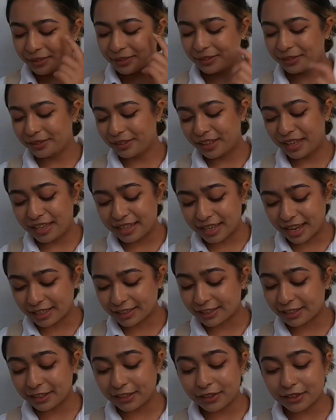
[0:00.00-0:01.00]
It
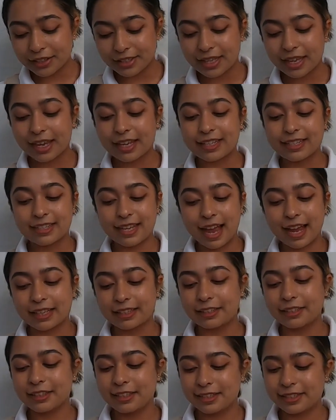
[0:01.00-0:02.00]
actually looks
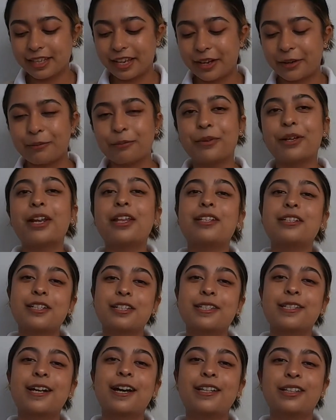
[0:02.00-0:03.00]
exactly the same, but it's
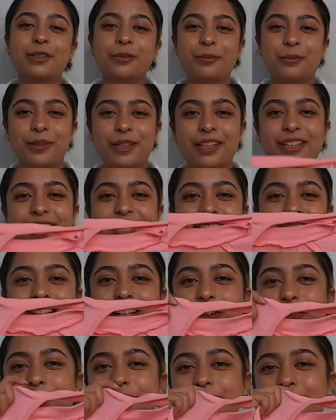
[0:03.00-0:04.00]
just colored pink instead
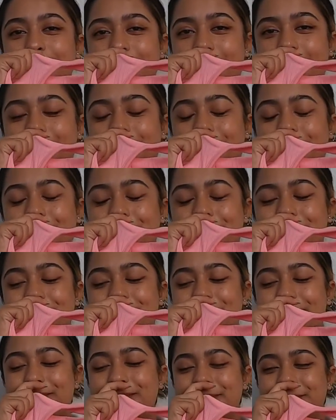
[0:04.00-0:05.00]
of yellow.
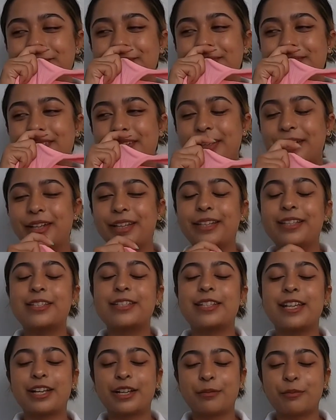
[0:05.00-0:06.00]
Okay,
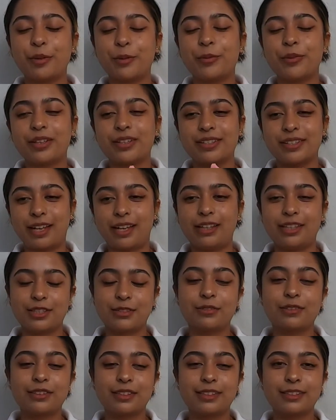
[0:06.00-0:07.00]
let's take a moment of
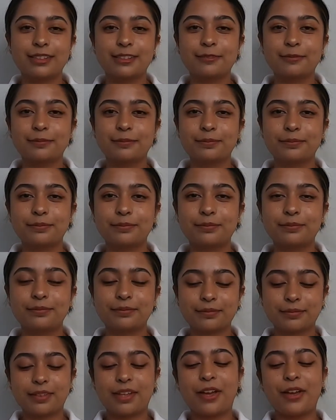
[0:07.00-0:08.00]
silence for this.
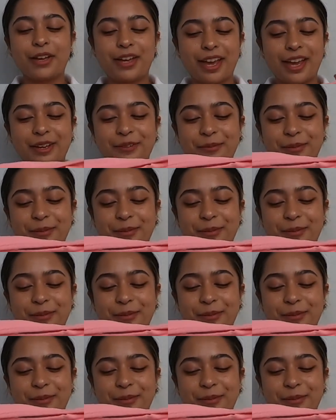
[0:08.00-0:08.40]
Okay,